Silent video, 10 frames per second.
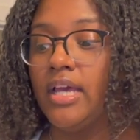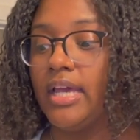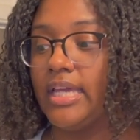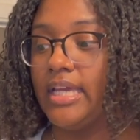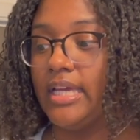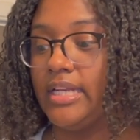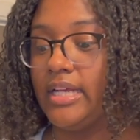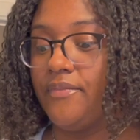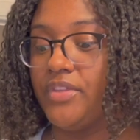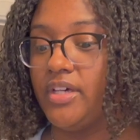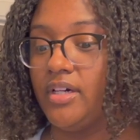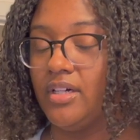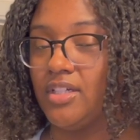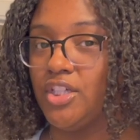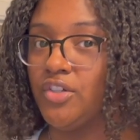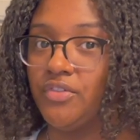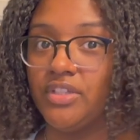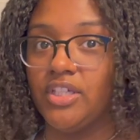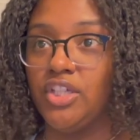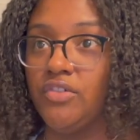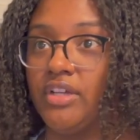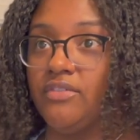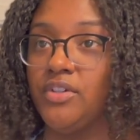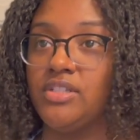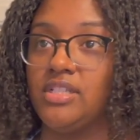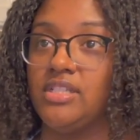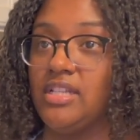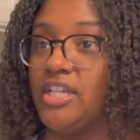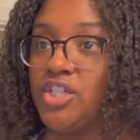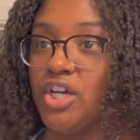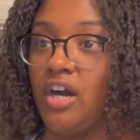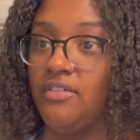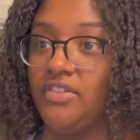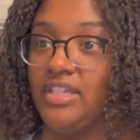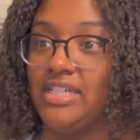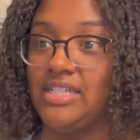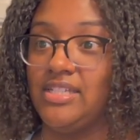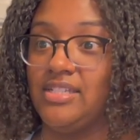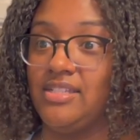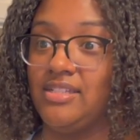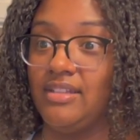and the Keurig versus the Ninja coffee is